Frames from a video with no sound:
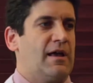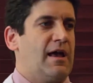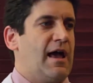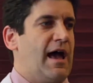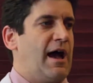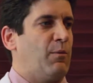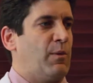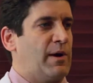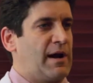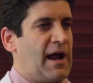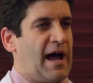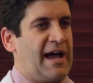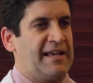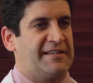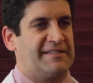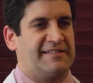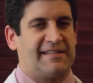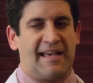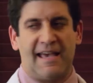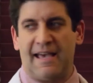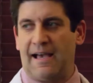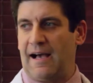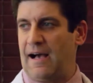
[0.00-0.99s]
And when I
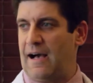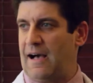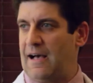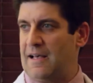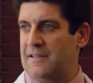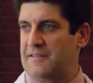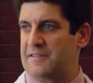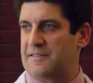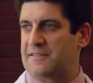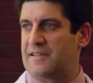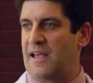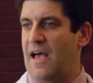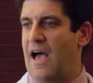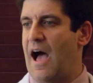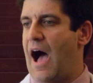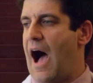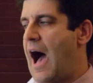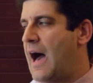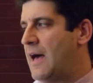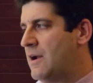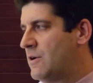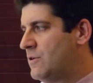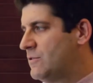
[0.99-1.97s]
say us,
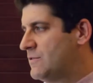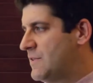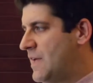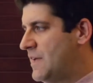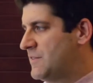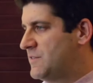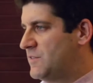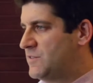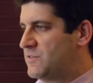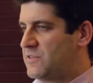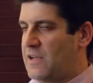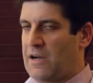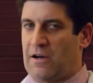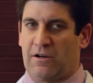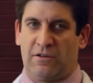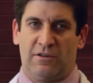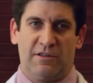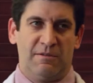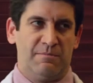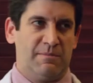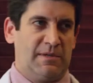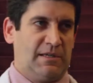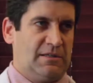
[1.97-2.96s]
I don't
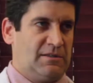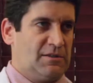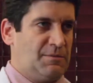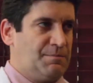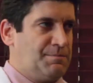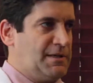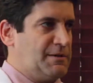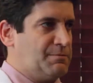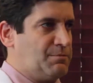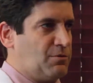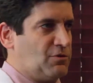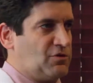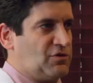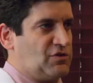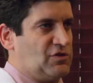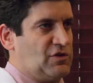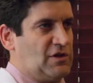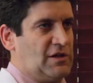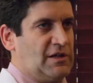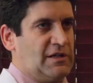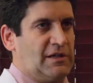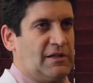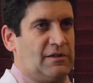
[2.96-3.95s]
necessarily mean the people
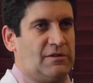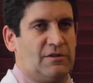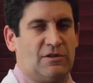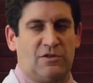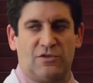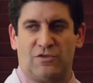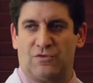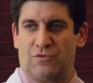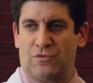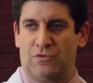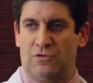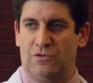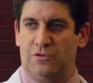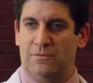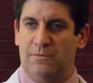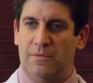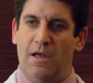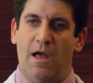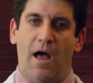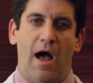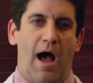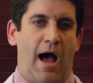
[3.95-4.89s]
sitting in this room.